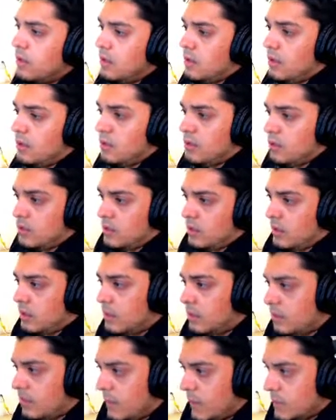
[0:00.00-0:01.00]
and the
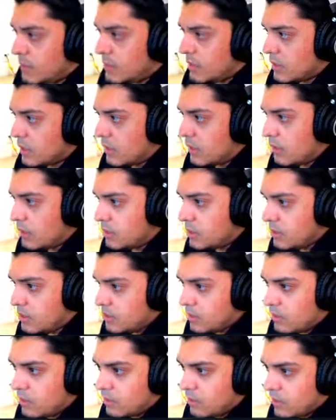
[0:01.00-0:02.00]
basic electrical.
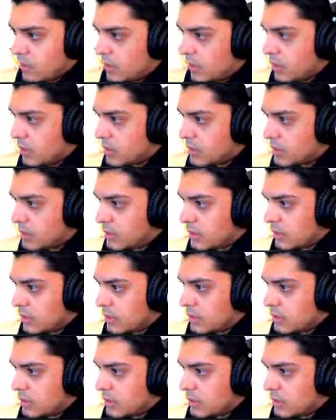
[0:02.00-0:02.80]
Yes. In